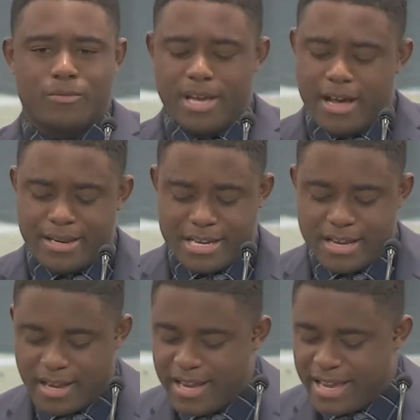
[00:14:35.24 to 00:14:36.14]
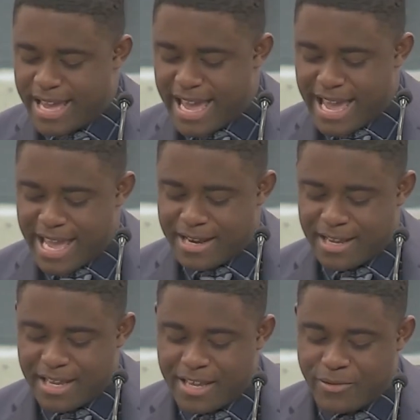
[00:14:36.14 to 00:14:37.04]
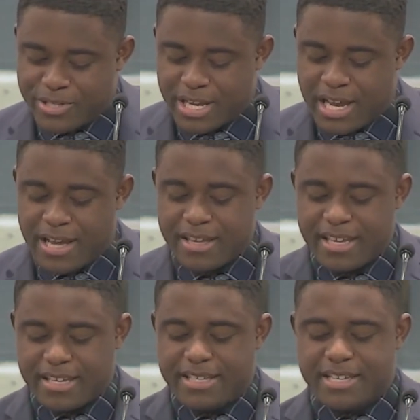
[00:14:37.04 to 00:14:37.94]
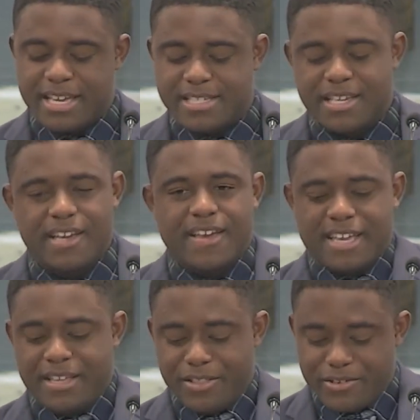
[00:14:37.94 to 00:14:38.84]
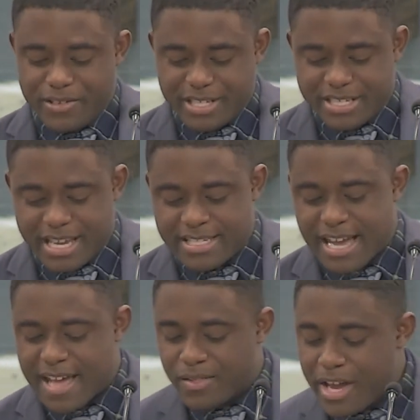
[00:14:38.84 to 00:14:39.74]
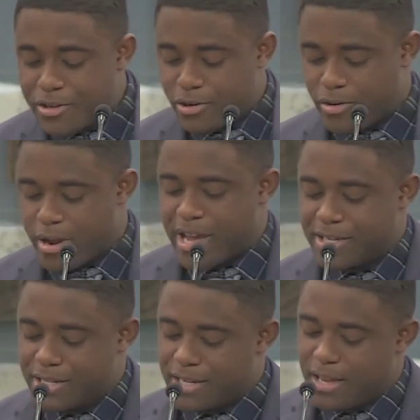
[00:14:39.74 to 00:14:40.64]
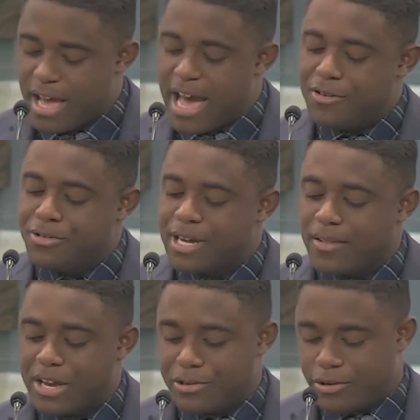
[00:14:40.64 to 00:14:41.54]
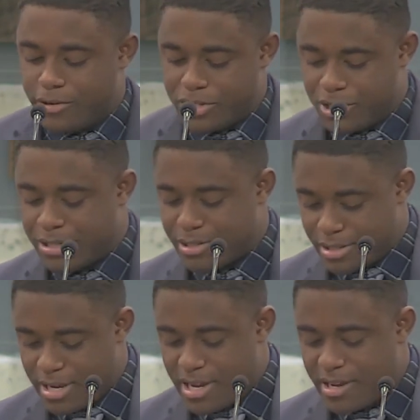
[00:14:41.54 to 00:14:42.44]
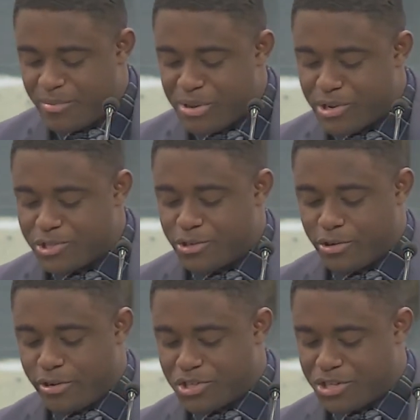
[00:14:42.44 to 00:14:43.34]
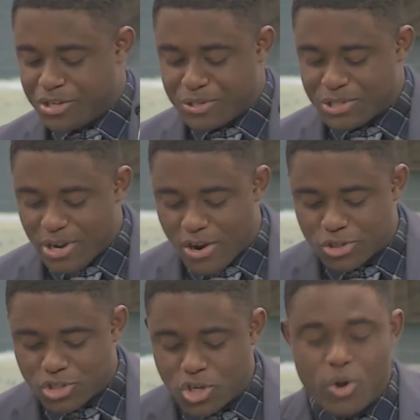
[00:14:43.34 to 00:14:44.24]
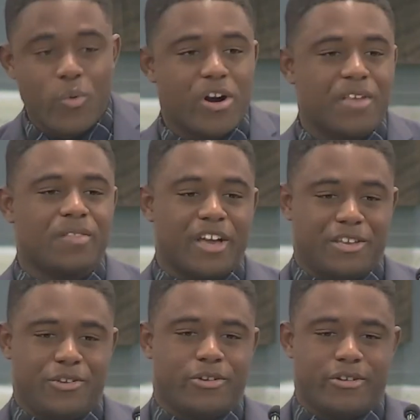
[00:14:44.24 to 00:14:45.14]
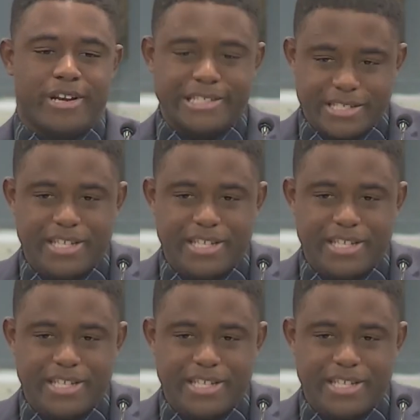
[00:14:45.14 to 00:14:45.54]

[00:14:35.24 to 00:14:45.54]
Gandhi, and it was, he literally says, I like your Christ, I do not like your Christians, because your Christians are so unlike your Christ.